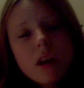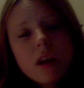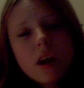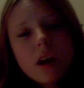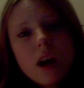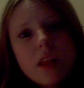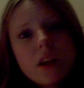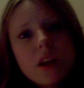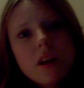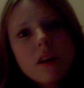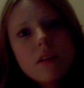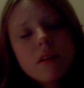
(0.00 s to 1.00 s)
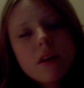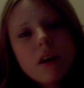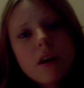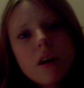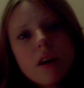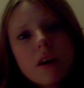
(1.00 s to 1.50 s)
and then
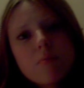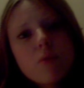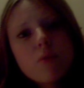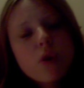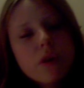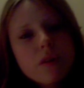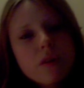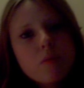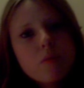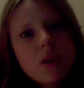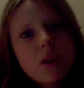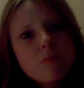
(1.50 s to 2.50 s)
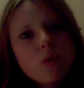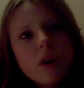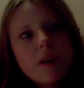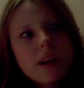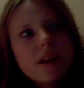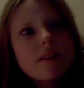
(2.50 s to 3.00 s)
the more I thought about it, the more I
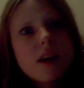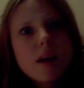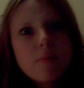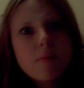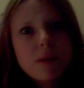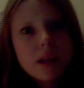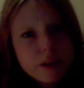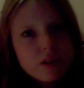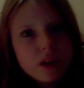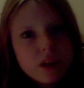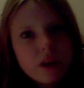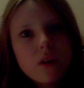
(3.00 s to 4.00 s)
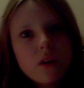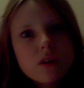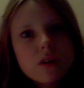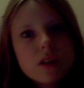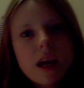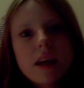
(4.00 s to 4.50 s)
realised that I believed in God,
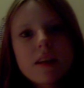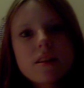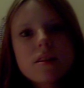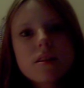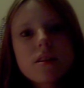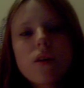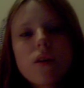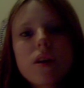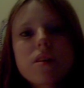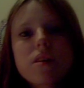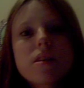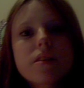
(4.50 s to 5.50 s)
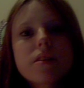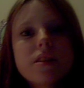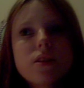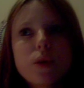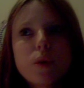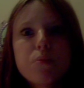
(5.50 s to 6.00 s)
and so I started
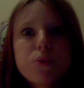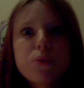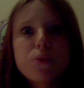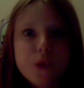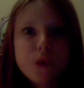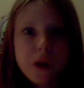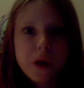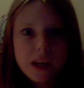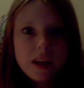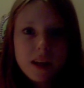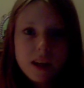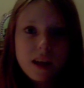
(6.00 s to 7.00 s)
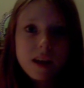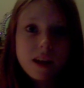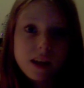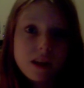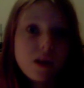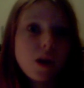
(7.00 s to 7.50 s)
to pray
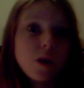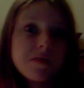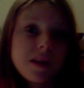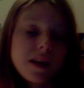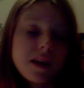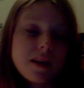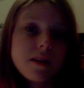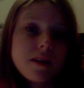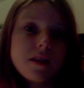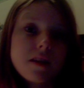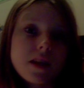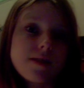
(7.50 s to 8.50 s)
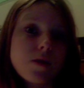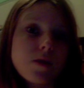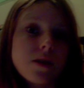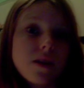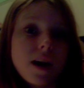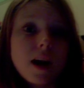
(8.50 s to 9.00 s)
in hope that things would
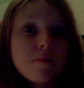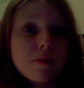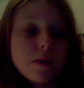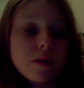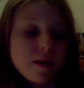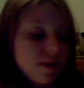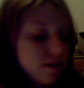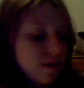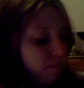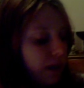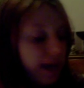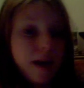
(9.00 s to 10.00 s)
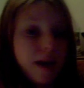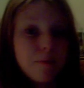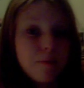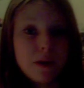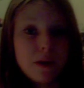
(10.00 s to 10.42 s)
look up and be happier.